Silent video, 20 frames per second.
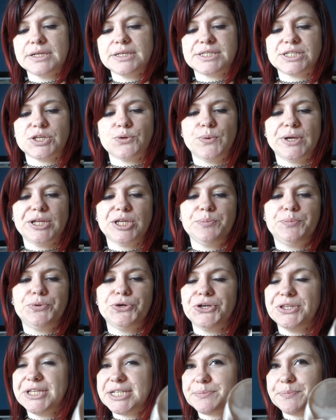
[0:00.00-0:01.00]
So when you
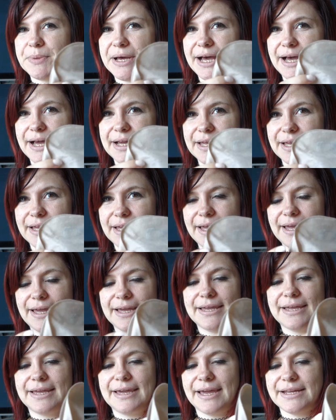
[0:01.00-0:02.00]
put this bag
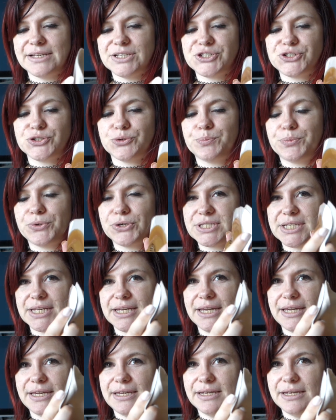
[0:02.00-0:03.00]
against your
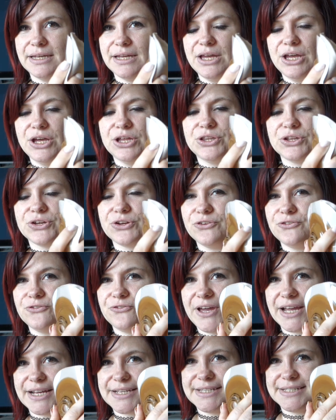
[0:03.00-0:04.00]
body, the
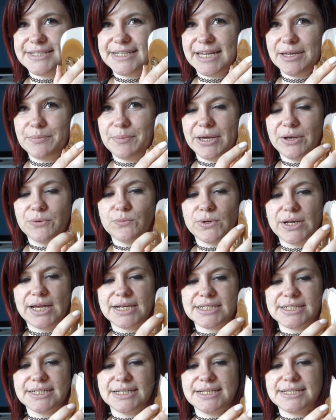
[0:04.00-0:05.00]
convexity bit will
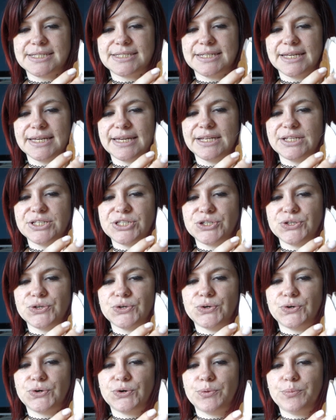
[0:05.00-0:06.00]
actually stick into
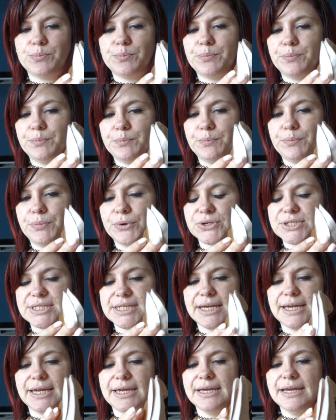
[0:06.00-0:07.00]
your
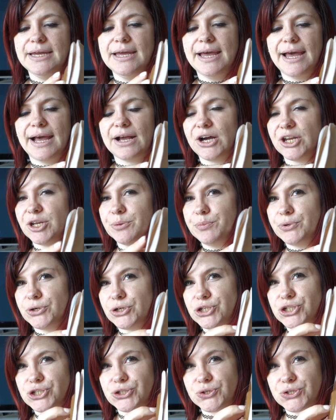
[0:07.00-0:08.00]
body and kind of
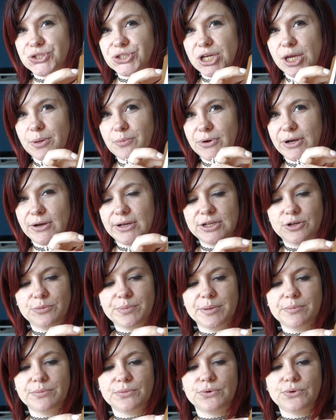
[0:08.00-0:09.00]
push your stoma out a little
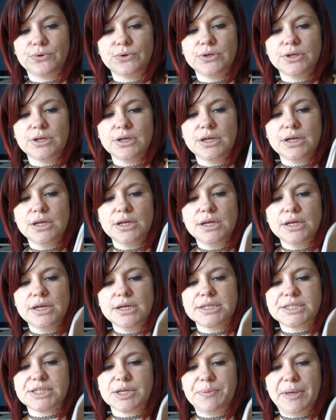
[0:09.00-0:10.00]
bit more.
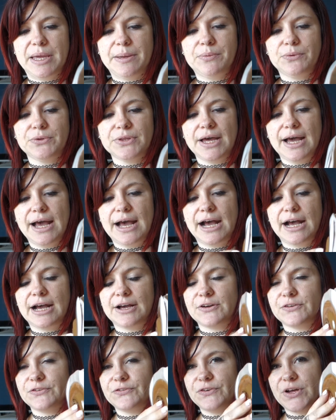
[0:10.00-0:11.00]
So people that
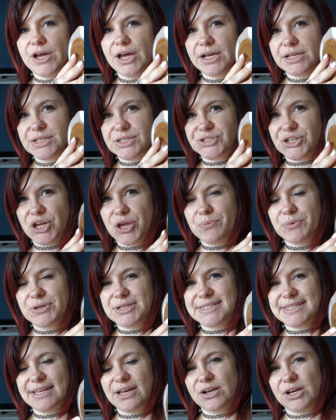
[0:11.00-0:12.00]
have
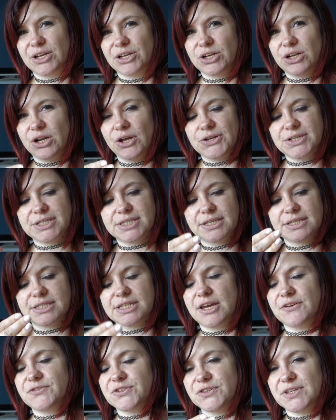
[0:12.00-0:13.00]
stomas that are kind of close to the
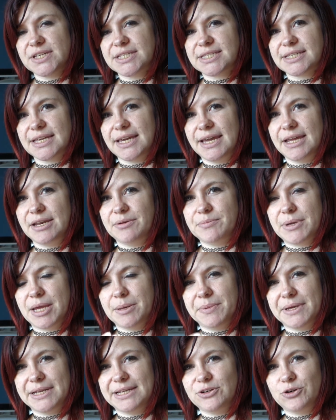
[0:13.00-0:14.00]
surface of the skin,
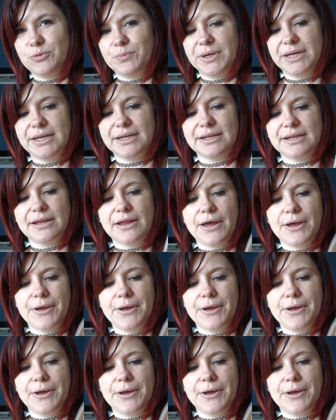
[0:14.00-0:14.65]
maybe a little bit